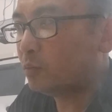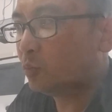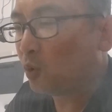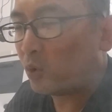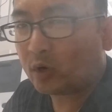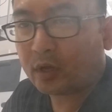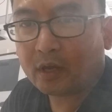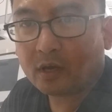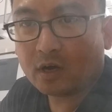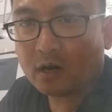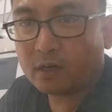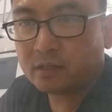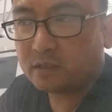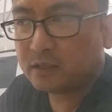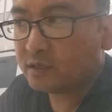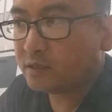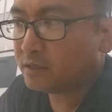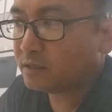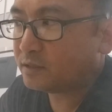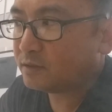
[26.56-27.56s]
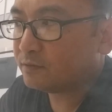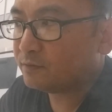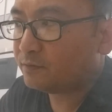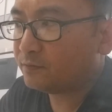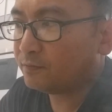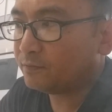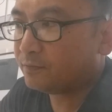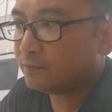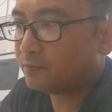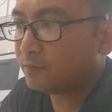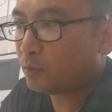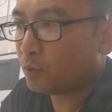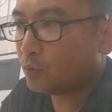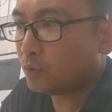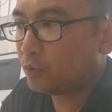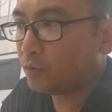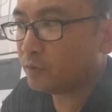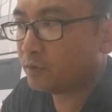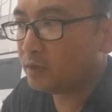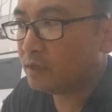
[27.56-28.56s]
working on this
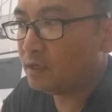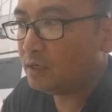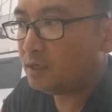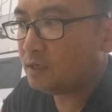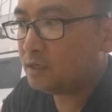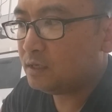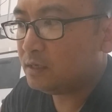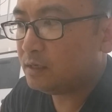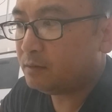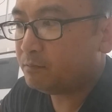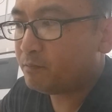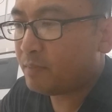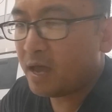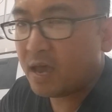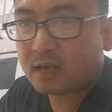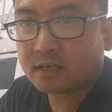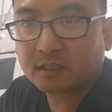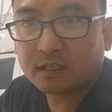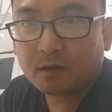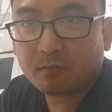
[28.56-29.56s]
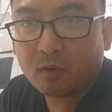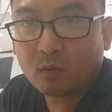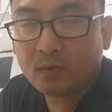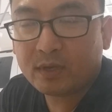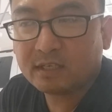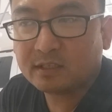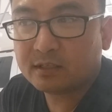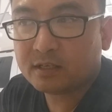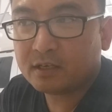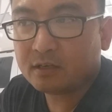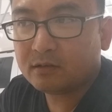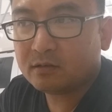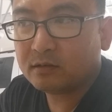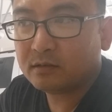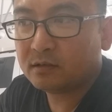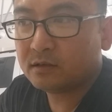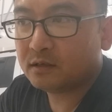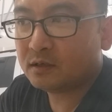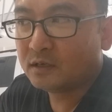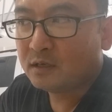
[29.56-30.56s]
for the past couple weeks now,
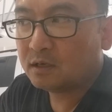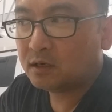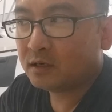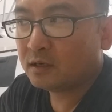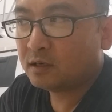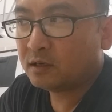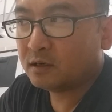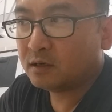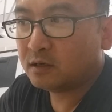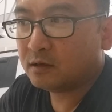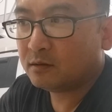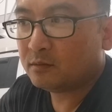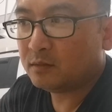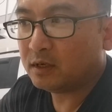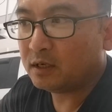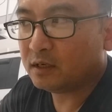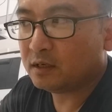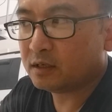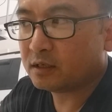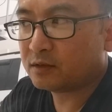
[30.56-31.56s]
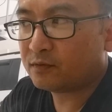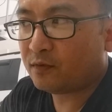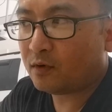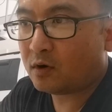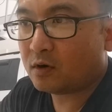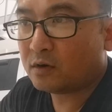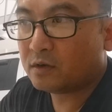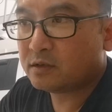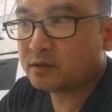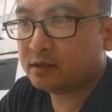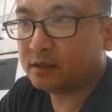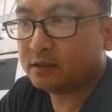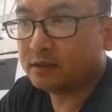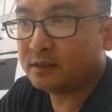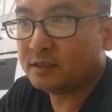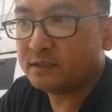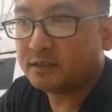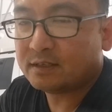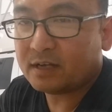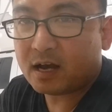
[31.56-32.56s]
but as far as the
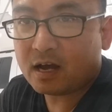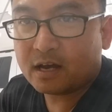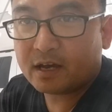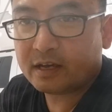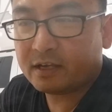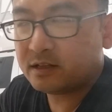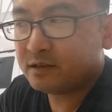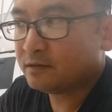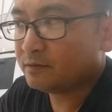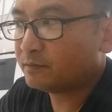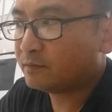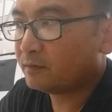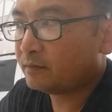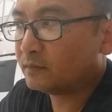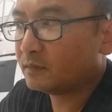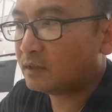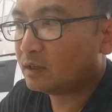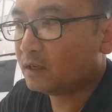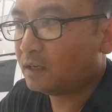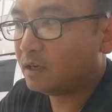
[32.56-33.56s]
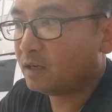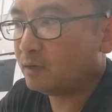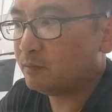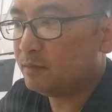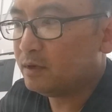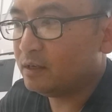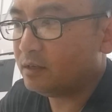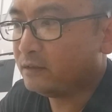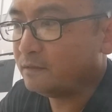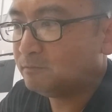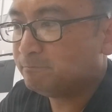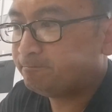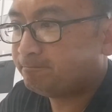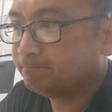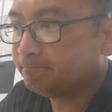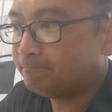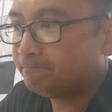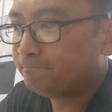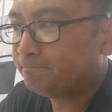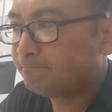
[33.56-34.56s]
design, I've been
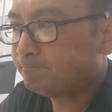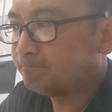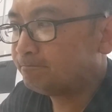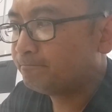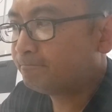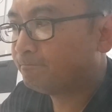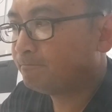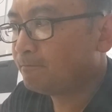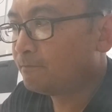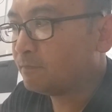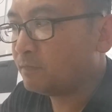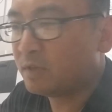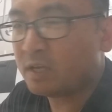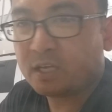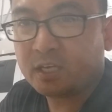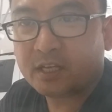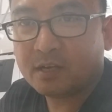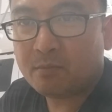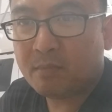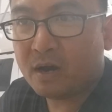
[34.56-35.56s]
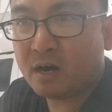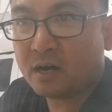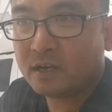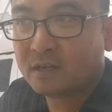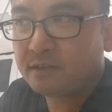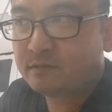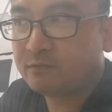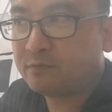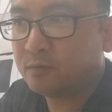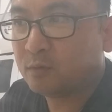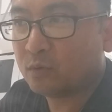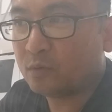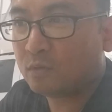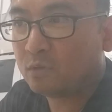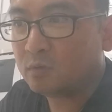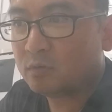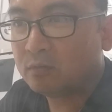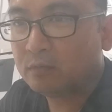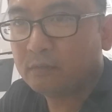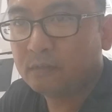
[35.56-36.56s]
thinking about it
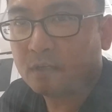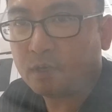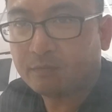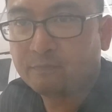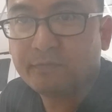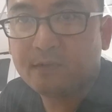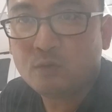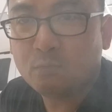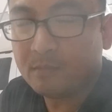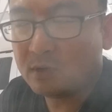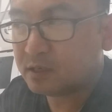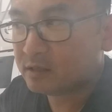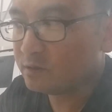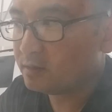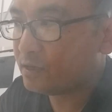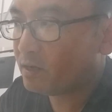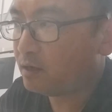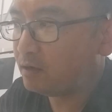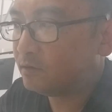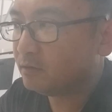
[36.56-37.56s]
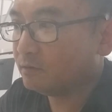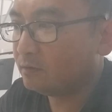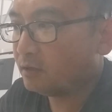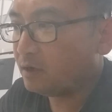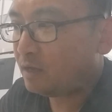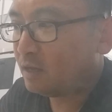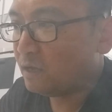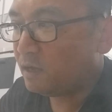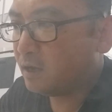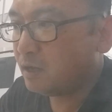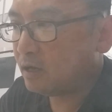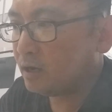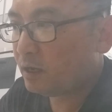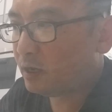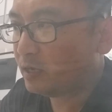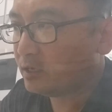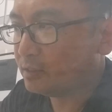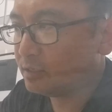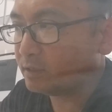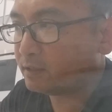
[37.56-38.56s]
for a few months now.
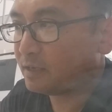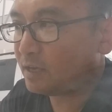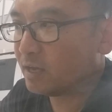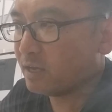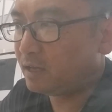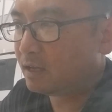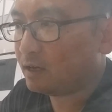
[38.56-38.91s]
I just